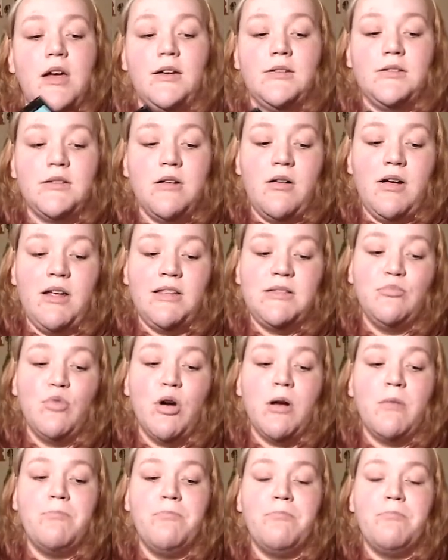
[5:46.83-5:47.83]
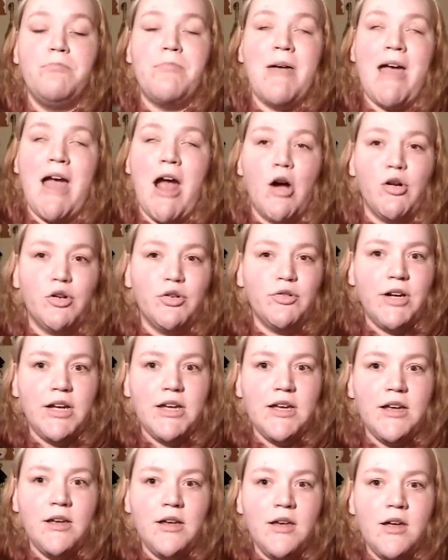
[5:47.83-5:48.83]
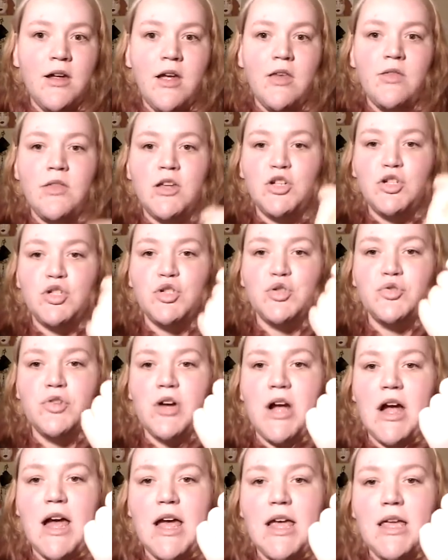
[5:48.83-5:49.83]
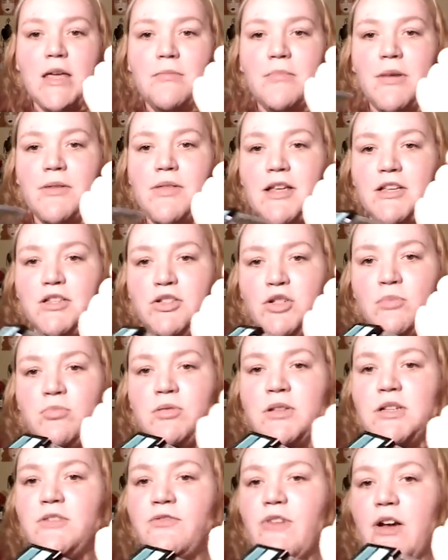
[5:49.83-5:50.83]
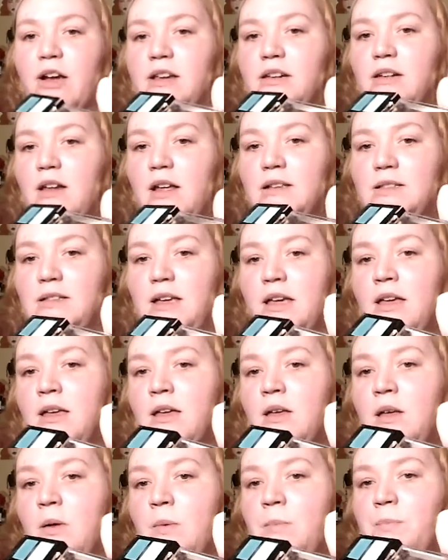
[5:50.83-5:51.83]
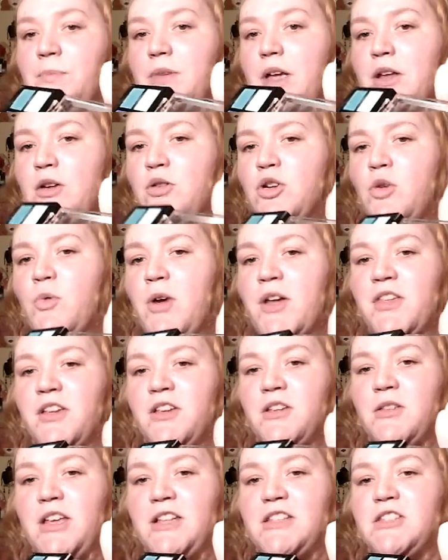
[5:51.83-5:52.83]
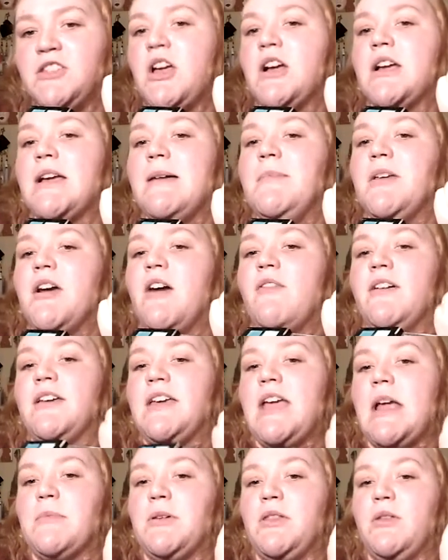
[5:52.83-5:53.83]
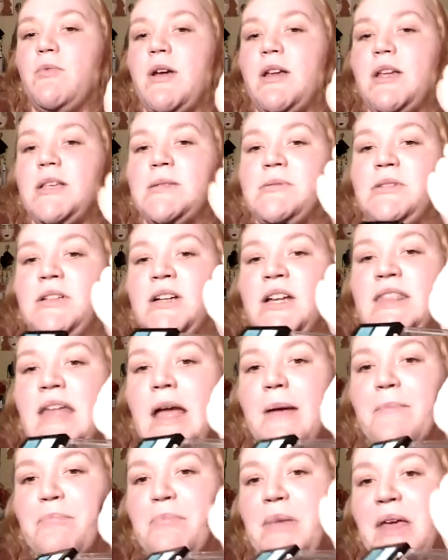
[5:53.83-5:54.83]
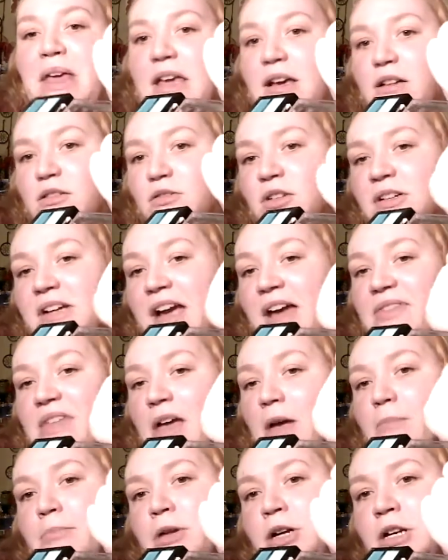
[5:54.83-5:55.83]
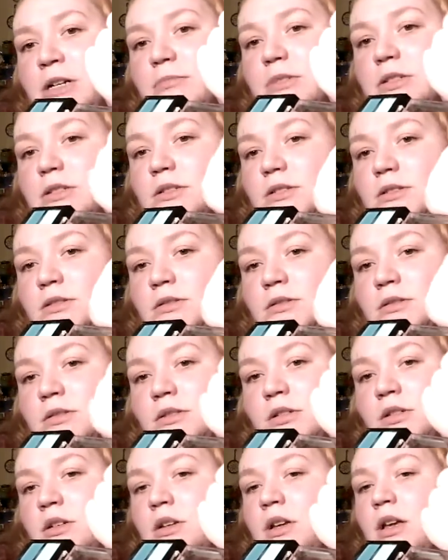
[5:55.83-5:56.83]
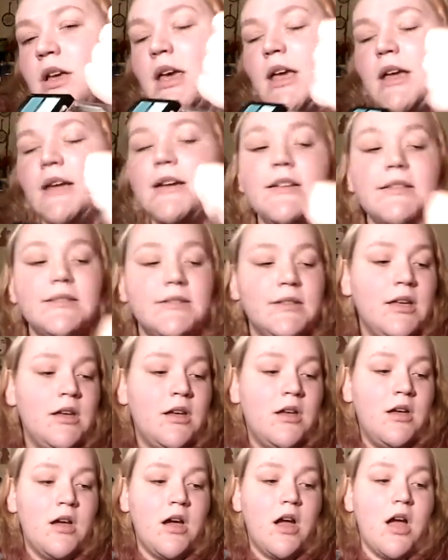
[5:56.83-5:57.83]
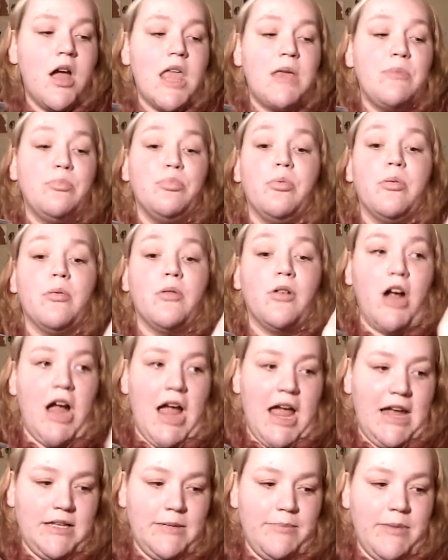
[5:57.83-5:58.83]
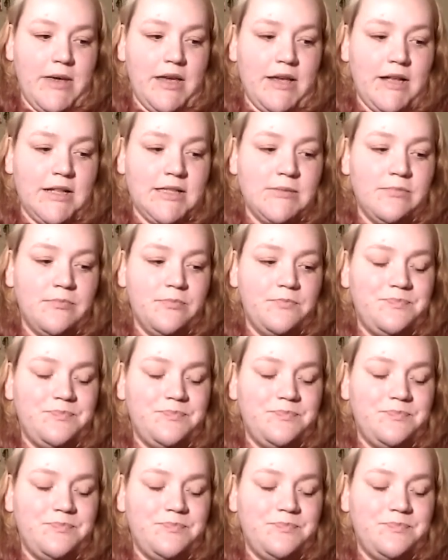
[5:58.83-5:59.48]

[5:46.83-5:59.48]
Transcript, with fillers: So it's more powdery than dry, but they do blend very nicely. I don't know why it's not coming off on camera the way it is, but look at that pink. Look at that pigment. It is bright pink. It's,